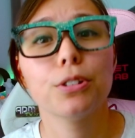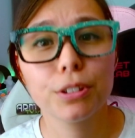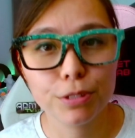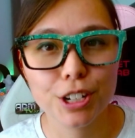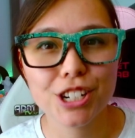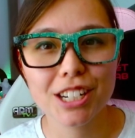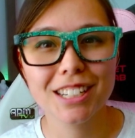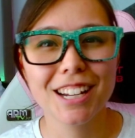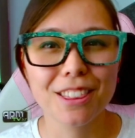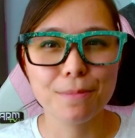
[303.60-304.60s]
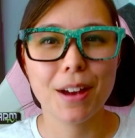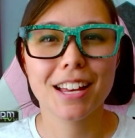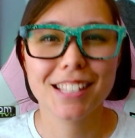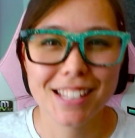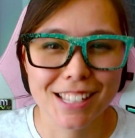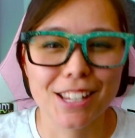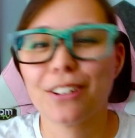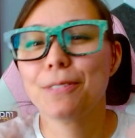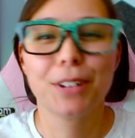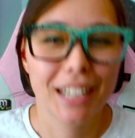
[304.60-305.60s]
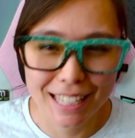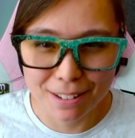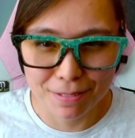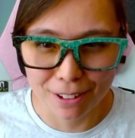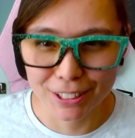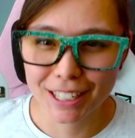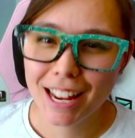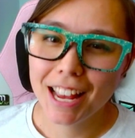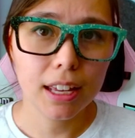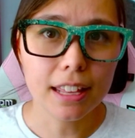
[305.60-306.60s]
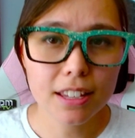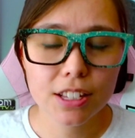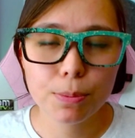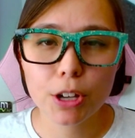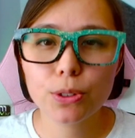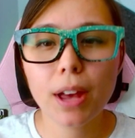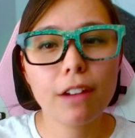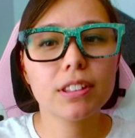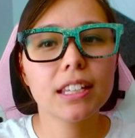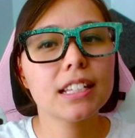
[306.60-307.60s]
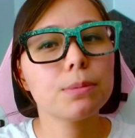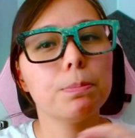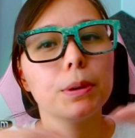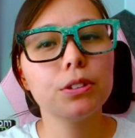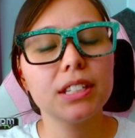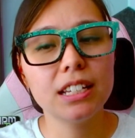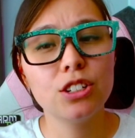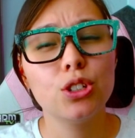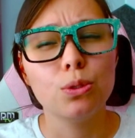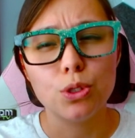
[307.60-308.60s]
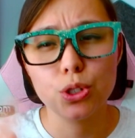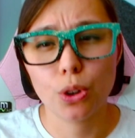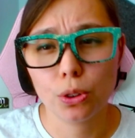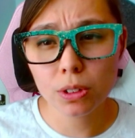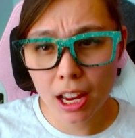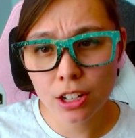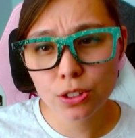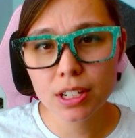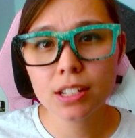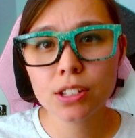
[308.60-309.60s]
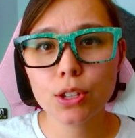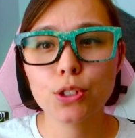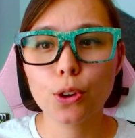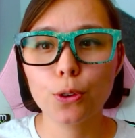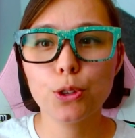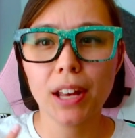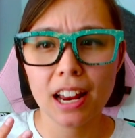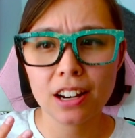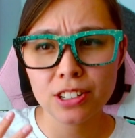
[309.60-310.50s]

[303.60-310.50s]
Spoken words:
version the best, so I'm gonna keep that one. In this module, everything is built into journal entries, so you can actually